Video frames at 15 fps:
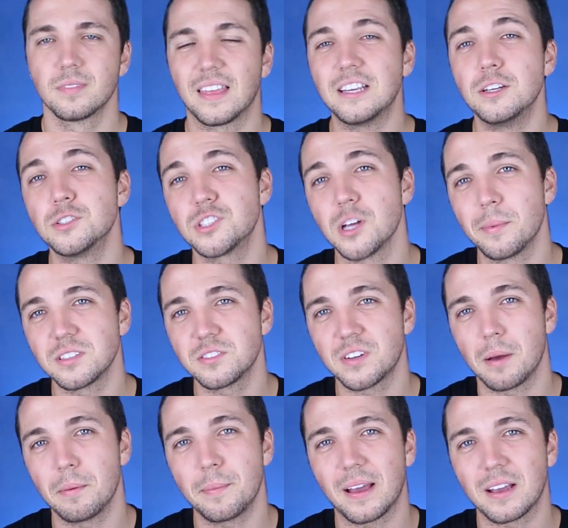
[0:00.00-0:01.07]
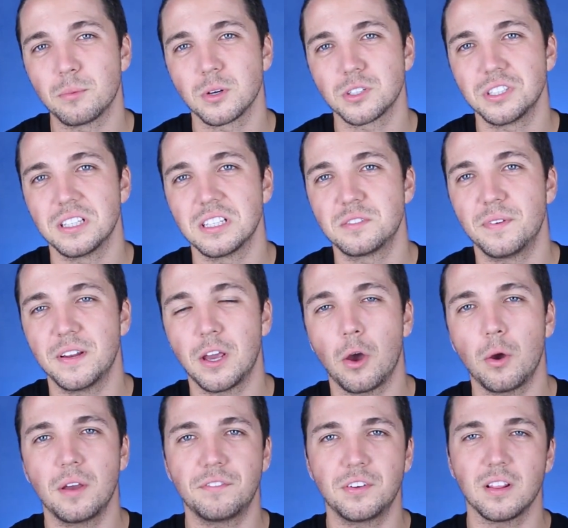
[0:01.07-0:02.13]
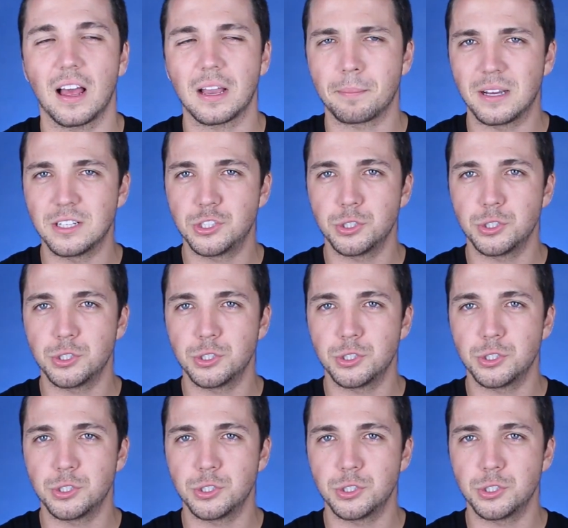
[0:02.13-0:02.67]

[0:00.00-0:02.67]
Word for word: Thank you so much for coming back and watching this video. If you like my